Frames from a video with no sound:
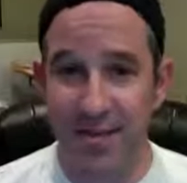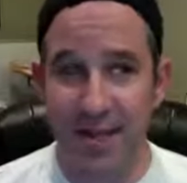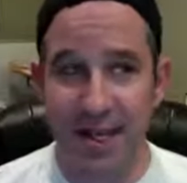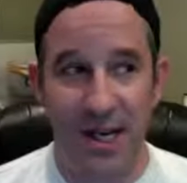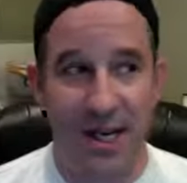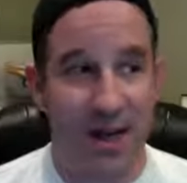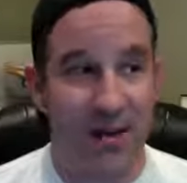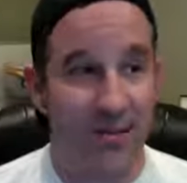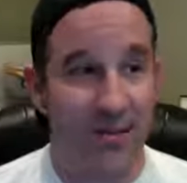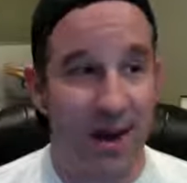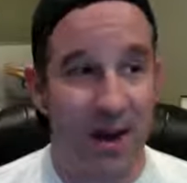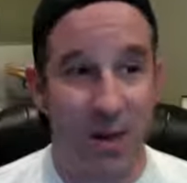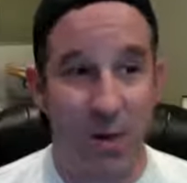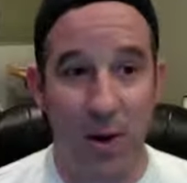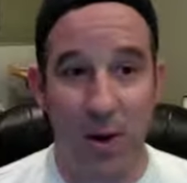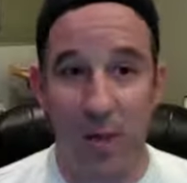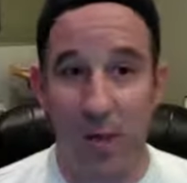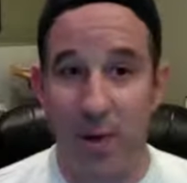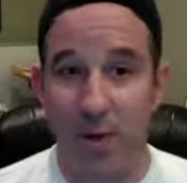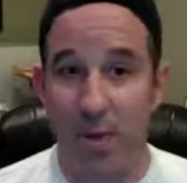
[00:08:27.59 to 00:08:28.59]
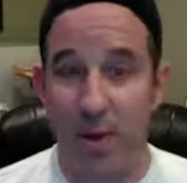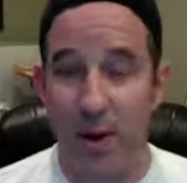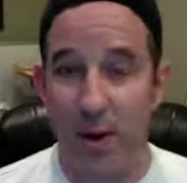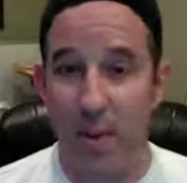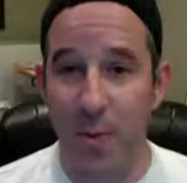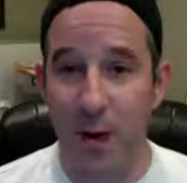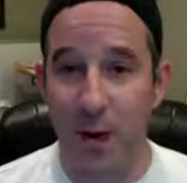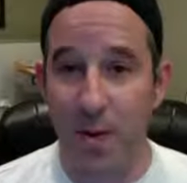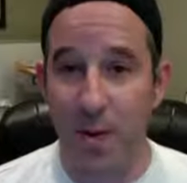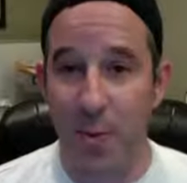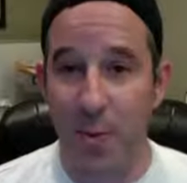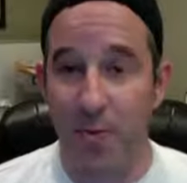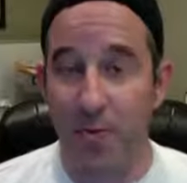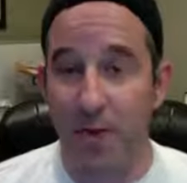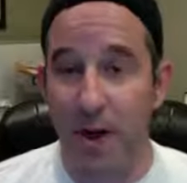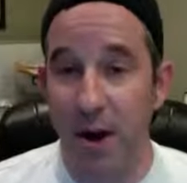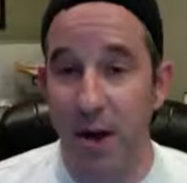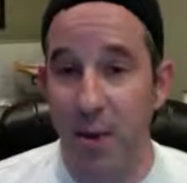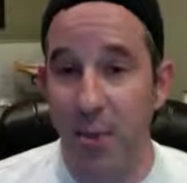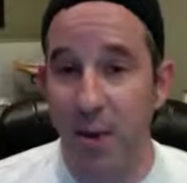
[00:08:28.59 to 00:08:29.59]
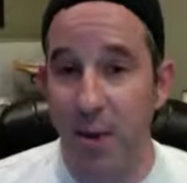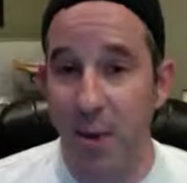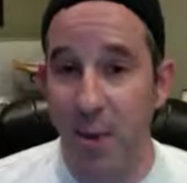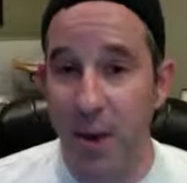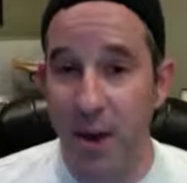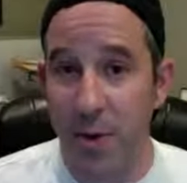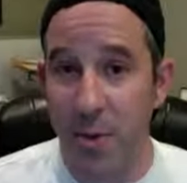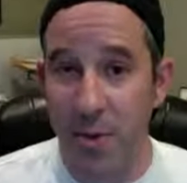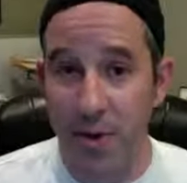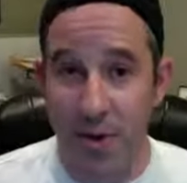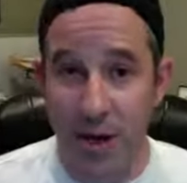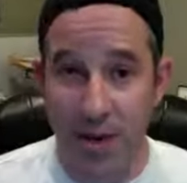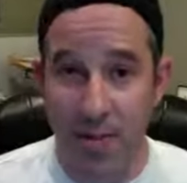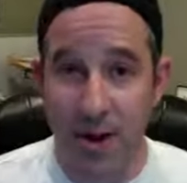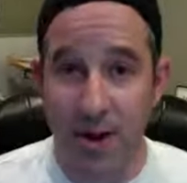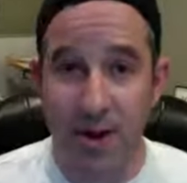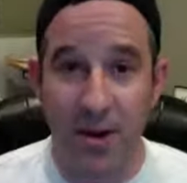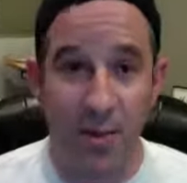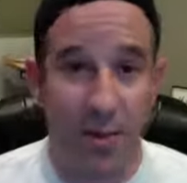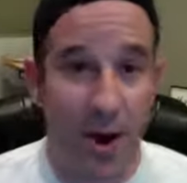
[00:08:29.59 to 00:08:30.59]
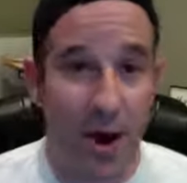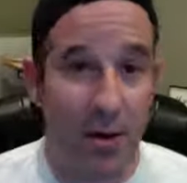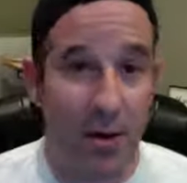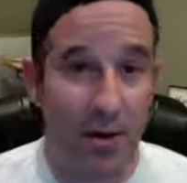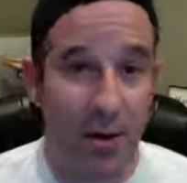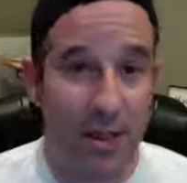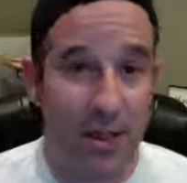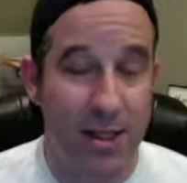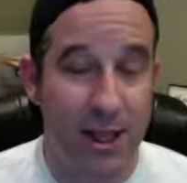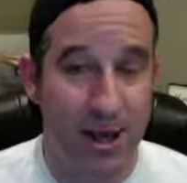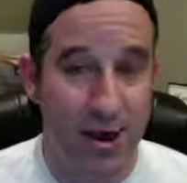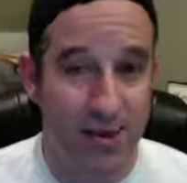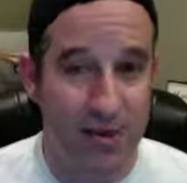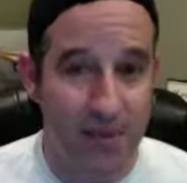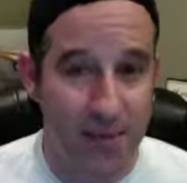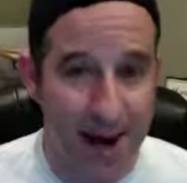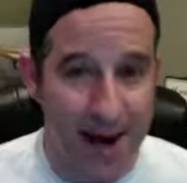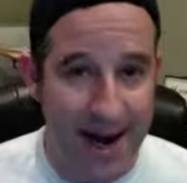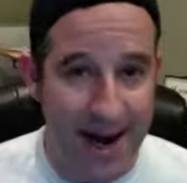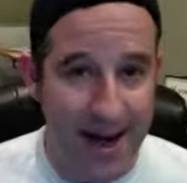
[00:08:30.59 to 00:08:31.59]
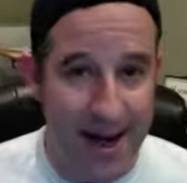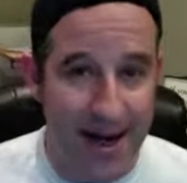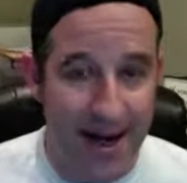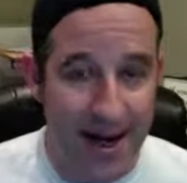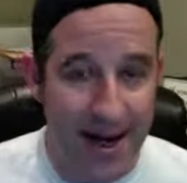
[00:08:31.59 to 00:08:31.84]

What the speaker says: Follow up with me in a week, or we'll follow up in a week and we'll talk about the progress that you've made.